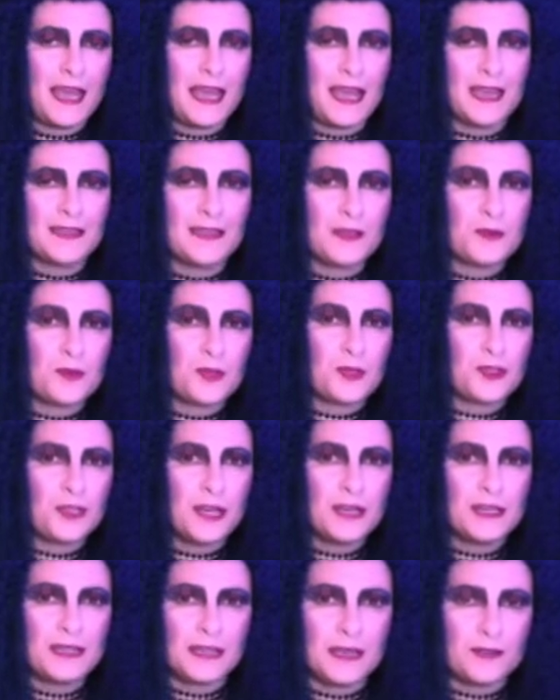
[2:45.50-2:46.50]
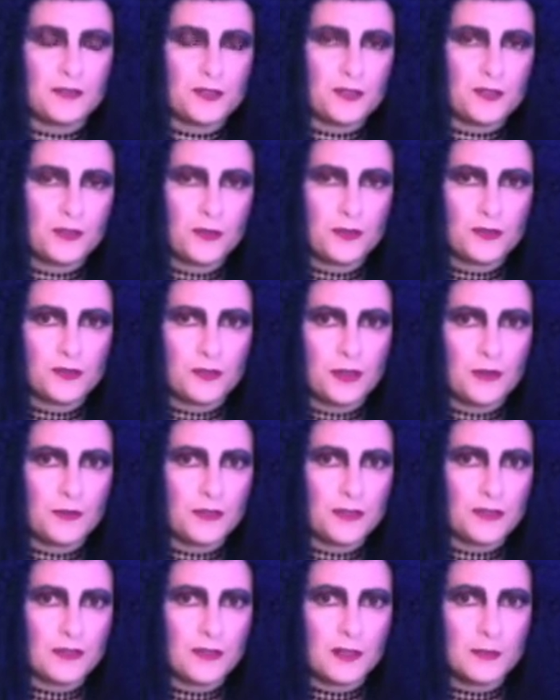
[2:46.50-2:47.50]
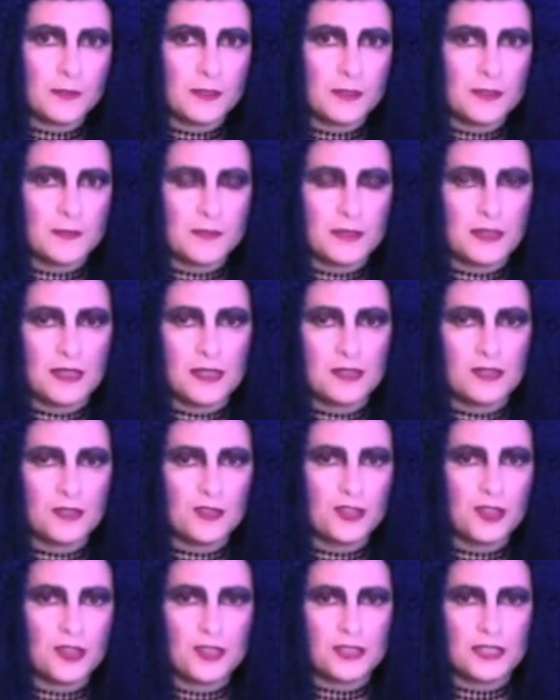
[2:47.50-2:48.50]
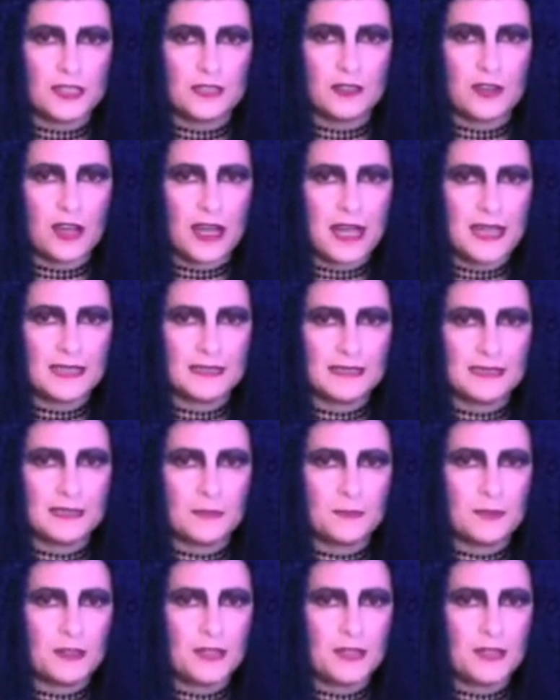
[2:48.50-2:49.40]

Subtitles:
and they were selling out shows all over the suburbs, New Jersey, Long Island,